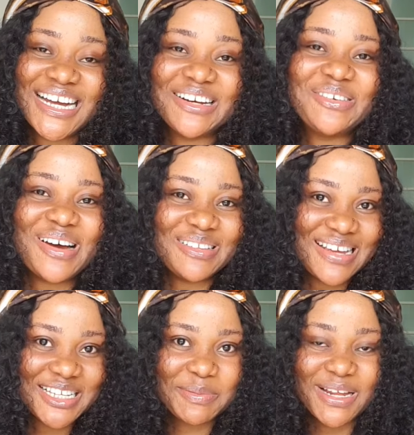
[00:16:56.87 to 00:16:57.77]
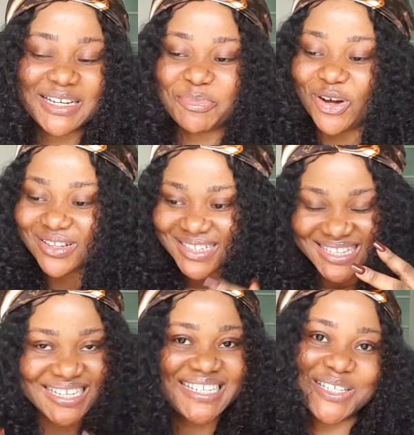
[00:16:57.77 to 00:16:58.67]
I don't know how to explain it, but
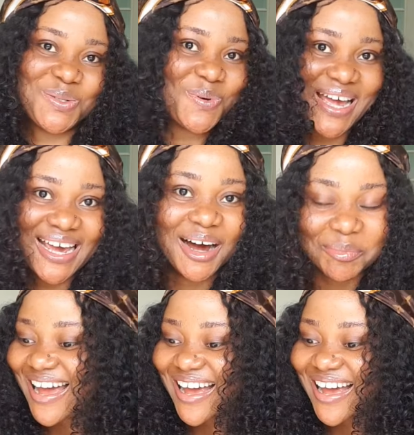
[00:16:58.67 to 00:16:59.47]
this is who I am.